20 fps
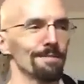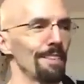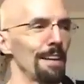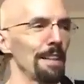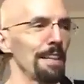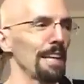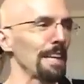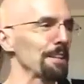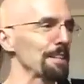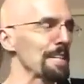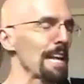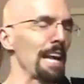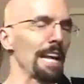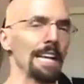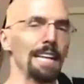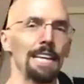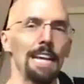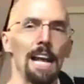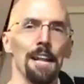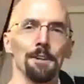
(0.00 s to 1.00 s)
I think it's
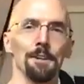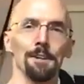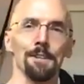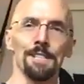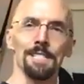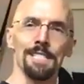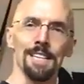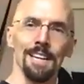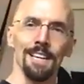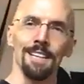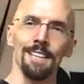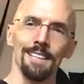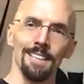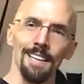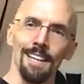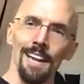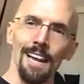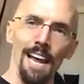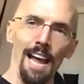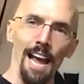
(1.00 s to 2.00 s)
Helen Keller who said,
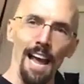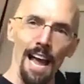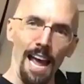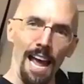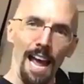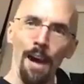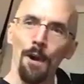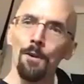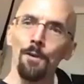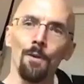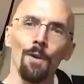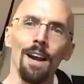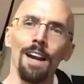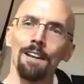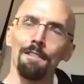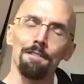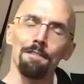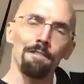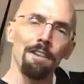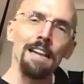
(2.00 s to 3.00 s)

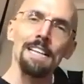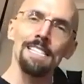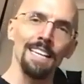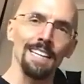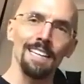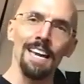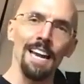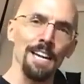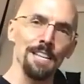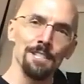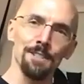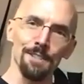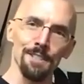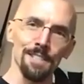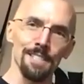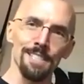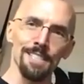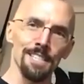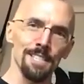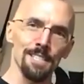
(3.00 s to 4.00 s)
outright facing danger
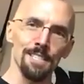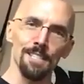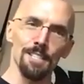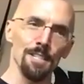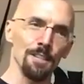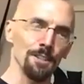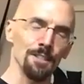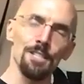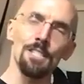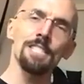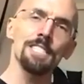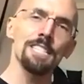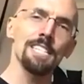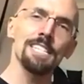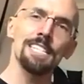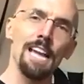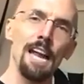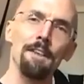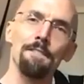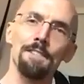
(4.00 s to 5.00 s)
is you're just as
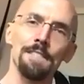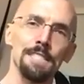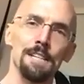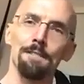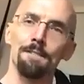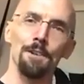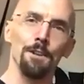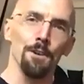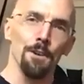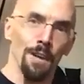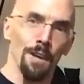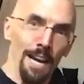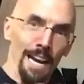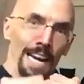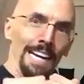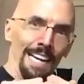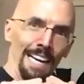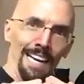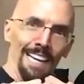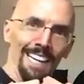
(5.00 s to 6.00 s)
safe as if you were
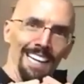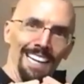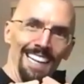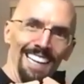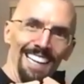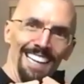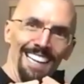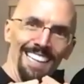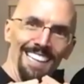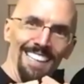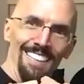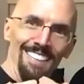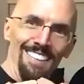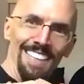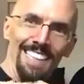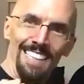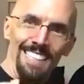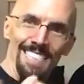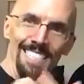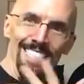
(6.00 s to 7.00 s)
hiding,
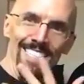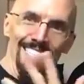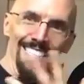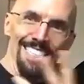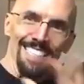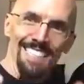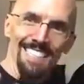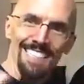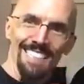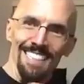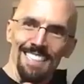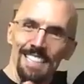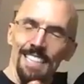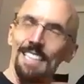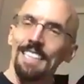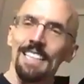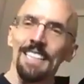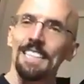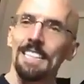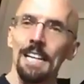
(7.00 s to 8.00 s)
because
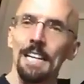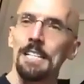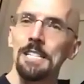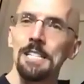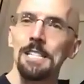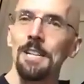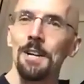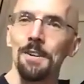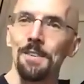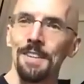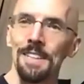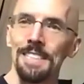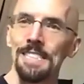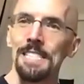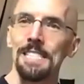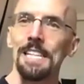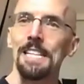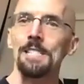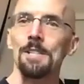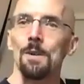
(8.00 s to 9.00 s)
it just
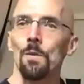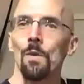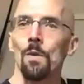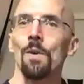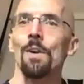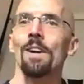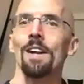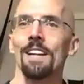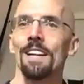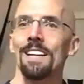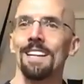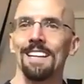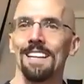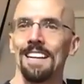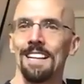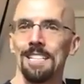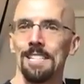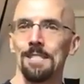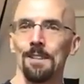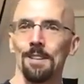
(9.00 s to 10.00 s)
doesn't work
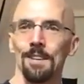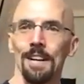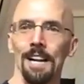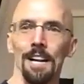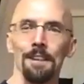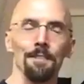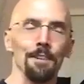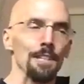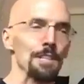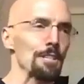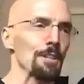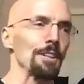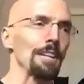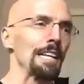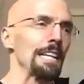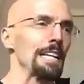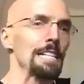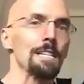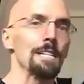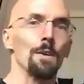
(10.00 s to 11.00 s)
on a certain level. It
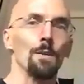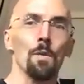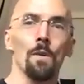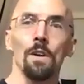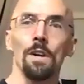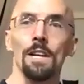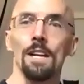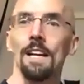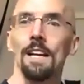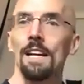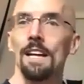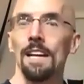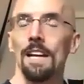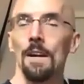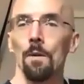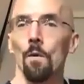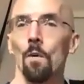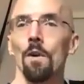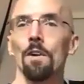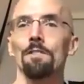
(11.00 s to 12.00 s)
certainly doesn't work
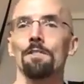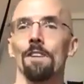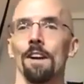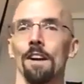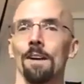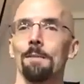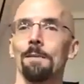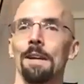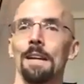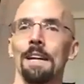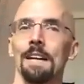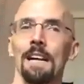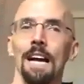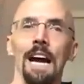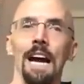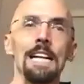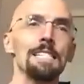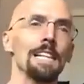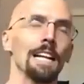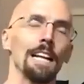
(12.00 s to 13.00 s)
in warfare. Being an
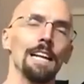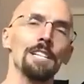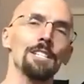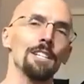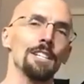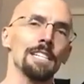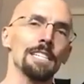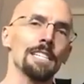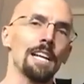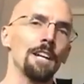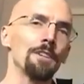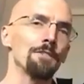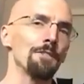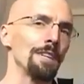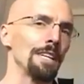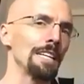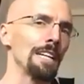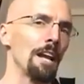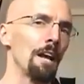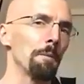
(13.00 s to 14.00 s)
isolationist country
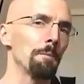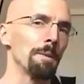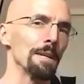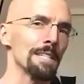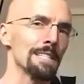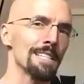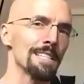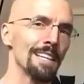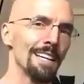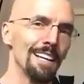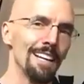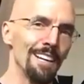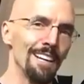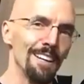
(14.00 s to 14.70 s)
didn't help us.